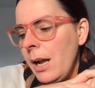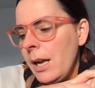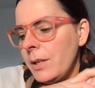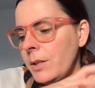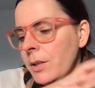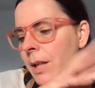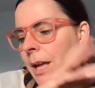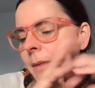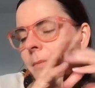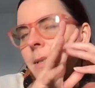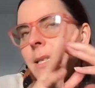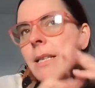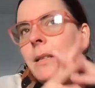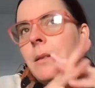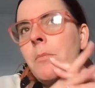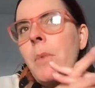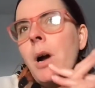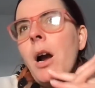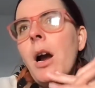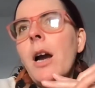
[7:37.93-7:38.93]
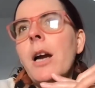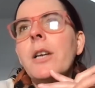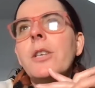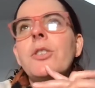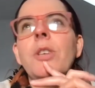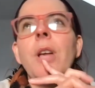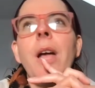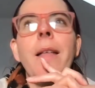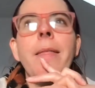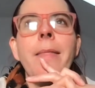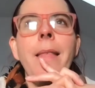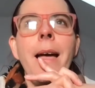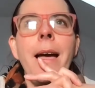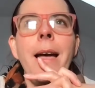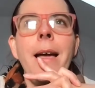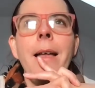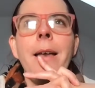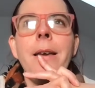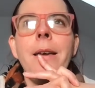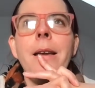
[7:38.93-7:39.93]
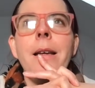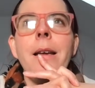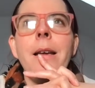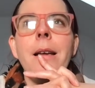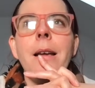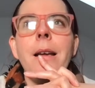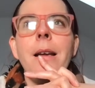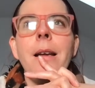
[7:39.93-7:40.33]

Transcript: So that was in the March. And then